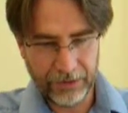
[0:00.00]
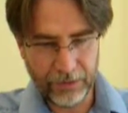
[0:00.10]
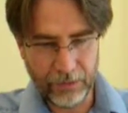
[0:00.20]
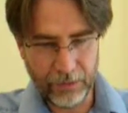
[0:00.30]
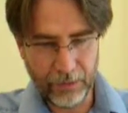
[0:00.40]

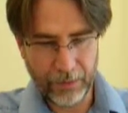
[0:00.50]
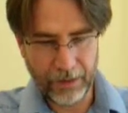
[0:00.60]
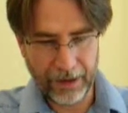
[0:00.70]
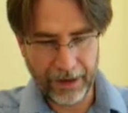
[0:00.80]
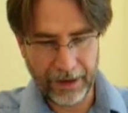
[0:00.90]
to
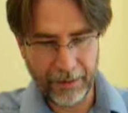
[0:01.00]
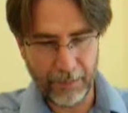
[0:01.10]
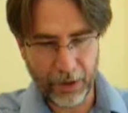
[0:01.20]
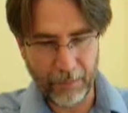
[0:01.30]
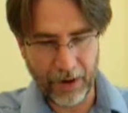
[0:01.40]
a
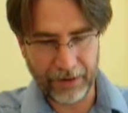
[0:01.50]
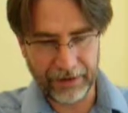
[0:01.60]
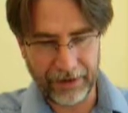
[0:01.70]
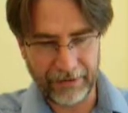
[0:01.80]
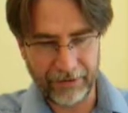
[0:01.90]
bookmark
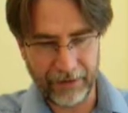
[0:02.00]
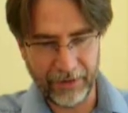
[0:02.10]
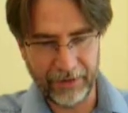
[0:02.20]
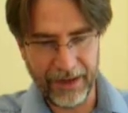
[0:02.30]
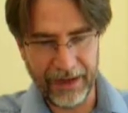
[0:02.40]
that I've
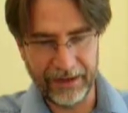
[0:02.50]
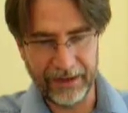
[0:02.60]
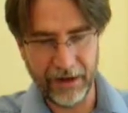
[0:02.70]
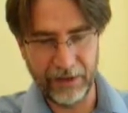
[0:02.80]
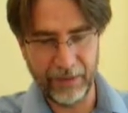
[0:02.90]
already made to
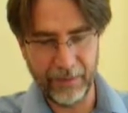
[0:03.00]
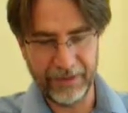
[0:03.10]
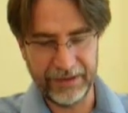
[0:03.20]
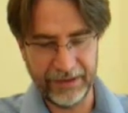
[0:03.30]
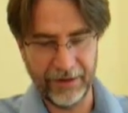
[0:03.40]
go to a
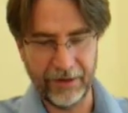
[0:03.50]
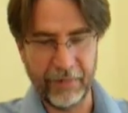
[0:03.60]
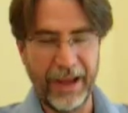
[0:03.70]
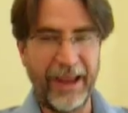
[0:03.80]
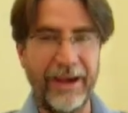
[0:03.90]
particular
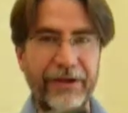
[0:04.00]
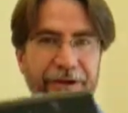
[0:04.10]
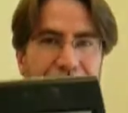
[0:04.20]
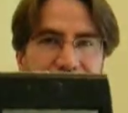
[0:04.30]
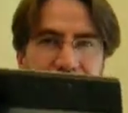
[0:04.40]
page.
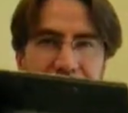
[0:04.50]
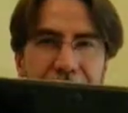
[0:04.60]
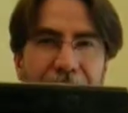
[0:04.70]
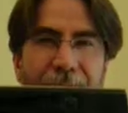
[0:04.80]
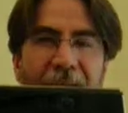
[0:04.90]

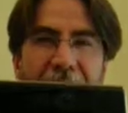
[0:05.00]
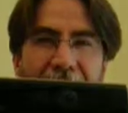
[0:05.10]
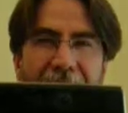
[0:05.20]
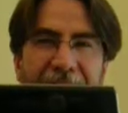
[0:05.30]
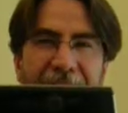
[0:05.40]

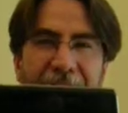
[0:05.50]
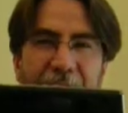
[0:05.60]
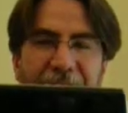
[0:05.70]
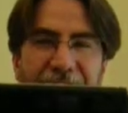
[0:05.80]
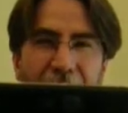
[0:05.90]
And again,
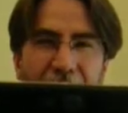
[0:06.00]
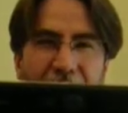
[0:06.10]
we start